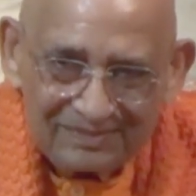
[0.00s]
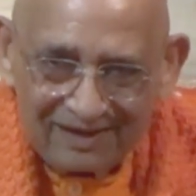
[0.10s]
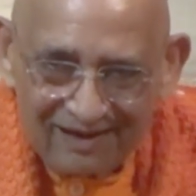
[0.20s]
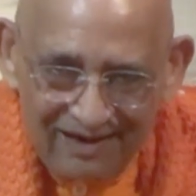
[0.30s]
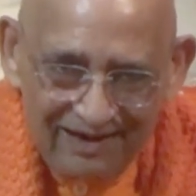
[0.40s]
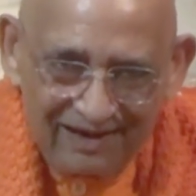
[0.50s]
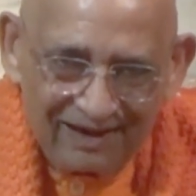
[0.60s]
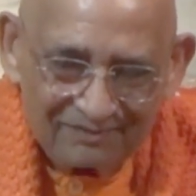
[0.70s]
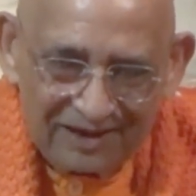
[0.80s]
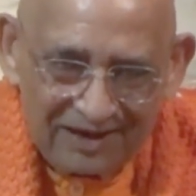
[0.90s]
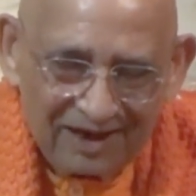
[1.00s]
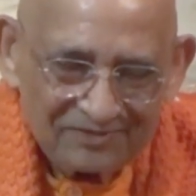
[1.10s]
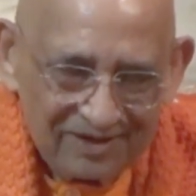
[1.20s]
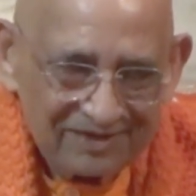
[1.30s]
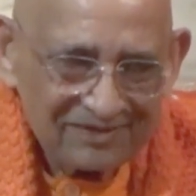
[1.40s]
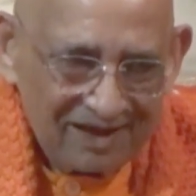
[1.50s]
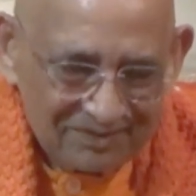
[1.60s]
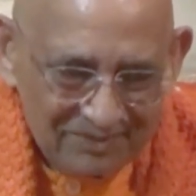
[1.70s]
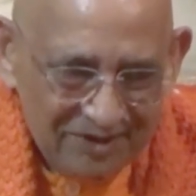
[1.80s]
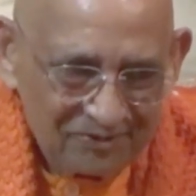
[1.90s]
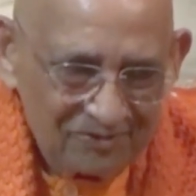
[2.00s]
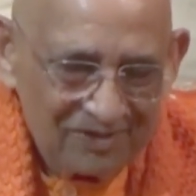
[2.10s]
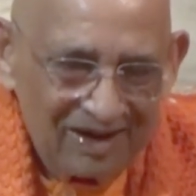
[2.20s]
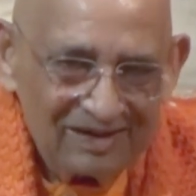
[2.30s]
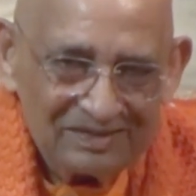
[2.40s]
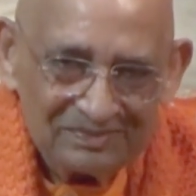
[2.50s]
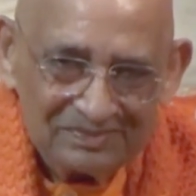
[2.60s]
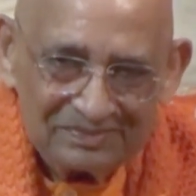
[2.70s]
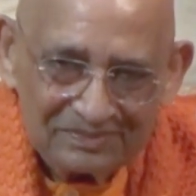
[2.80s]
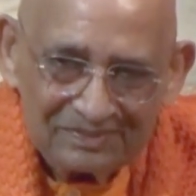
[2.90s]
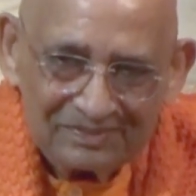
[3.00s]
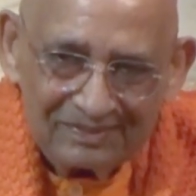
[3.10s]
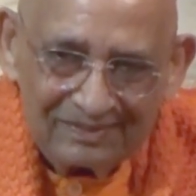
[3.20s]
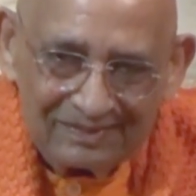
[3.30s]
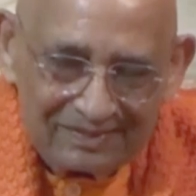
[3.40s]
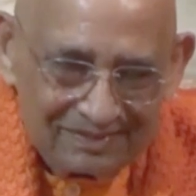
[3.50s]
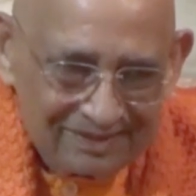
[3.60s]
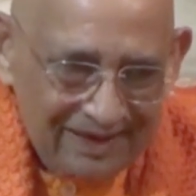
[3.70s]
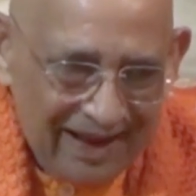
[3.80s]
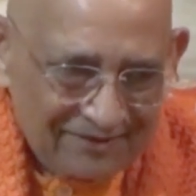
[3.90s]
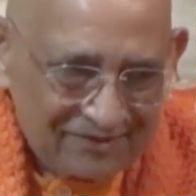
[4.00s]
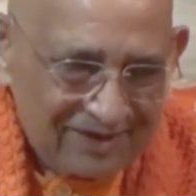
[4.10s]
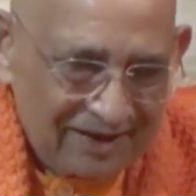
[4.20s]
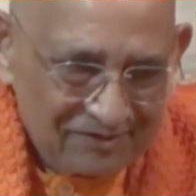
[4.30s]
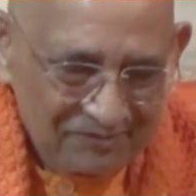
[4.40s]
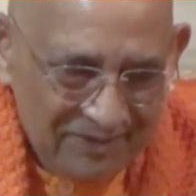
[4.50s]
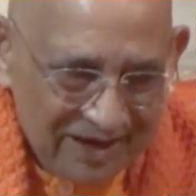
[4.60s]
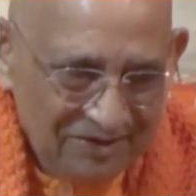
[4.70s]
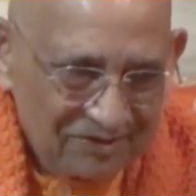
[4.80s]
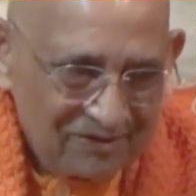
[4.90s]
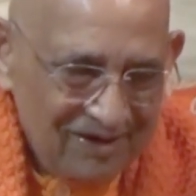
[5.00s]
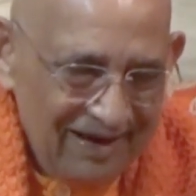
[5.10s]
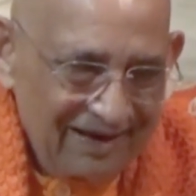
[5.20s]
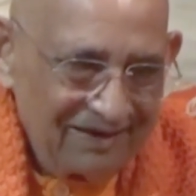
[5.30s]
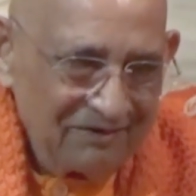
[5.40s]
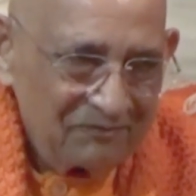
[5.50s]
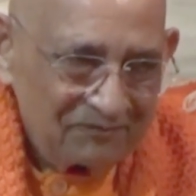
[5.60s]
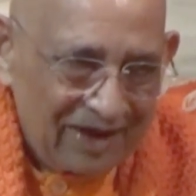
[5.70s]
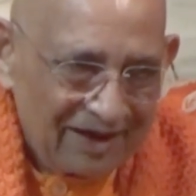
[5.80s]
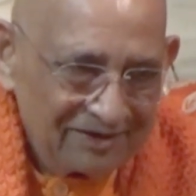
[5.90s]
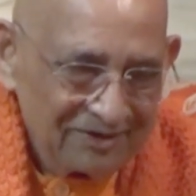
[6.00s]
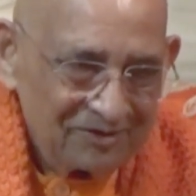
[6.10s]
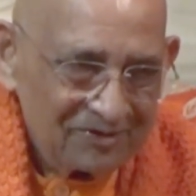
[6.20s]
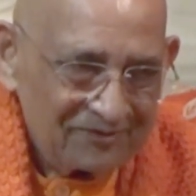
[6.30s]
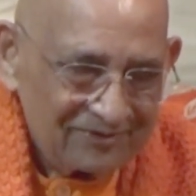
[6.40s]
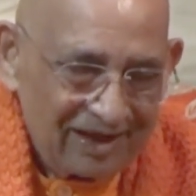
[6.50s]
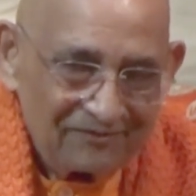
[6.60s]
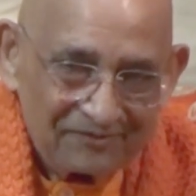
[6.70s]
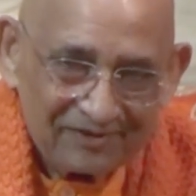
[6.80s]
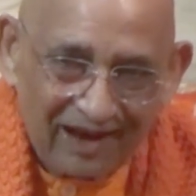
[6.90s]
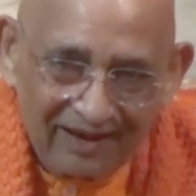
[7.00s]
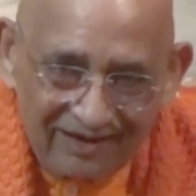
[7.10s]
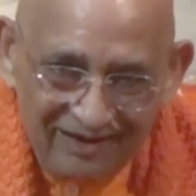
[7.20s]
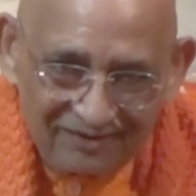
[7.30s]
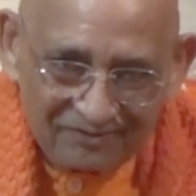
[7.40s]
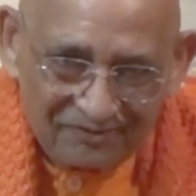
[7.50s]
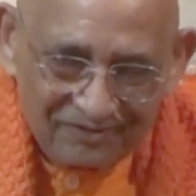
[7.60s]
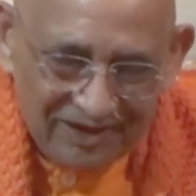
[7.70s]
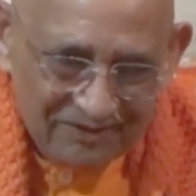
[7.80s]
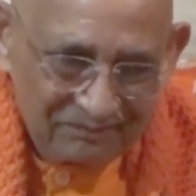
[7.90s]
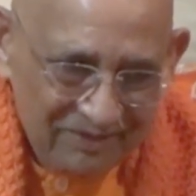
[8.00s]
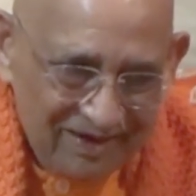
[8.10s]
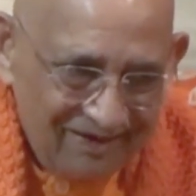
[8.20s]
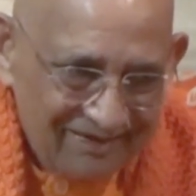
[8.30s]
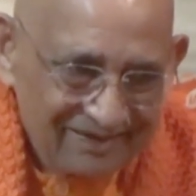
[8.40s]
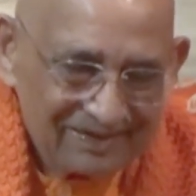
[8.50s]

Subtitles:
The cleaning of the dust is karma yoga. Next, as you begin to clean, you find yourself shining through the mirror.